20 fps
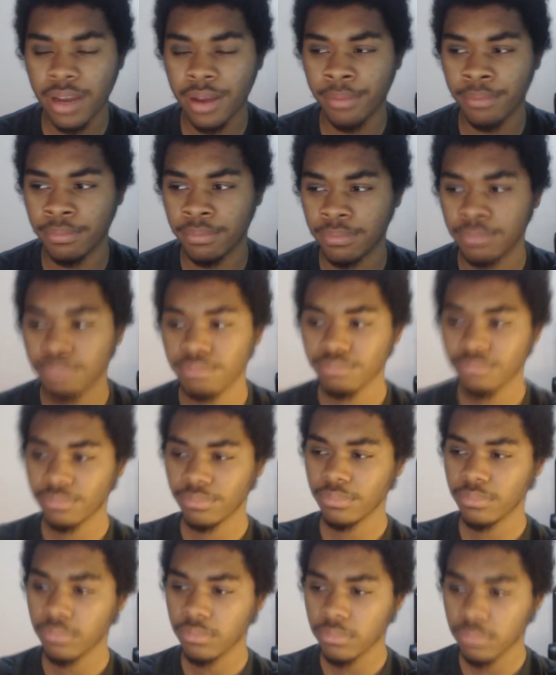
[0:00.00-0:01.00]
I'm
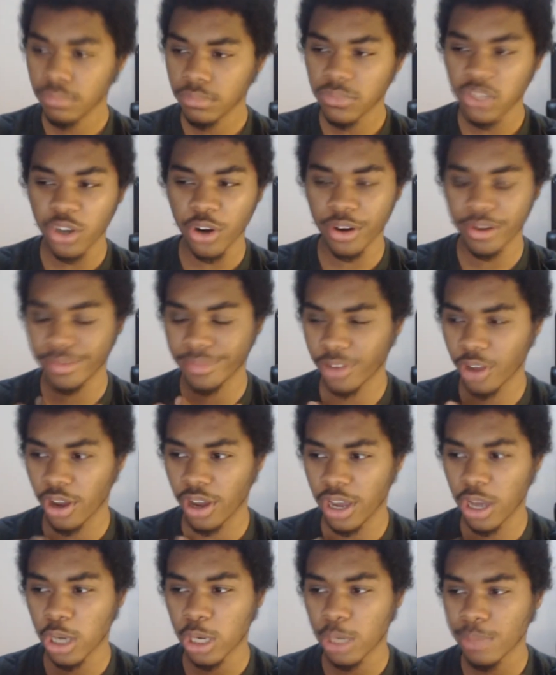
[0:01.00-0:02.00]
sorry, I've
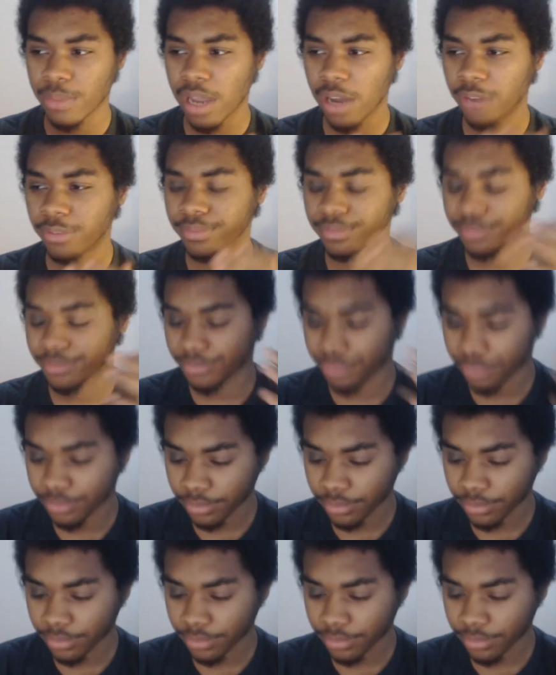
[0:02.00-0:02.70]
got a hiccup now.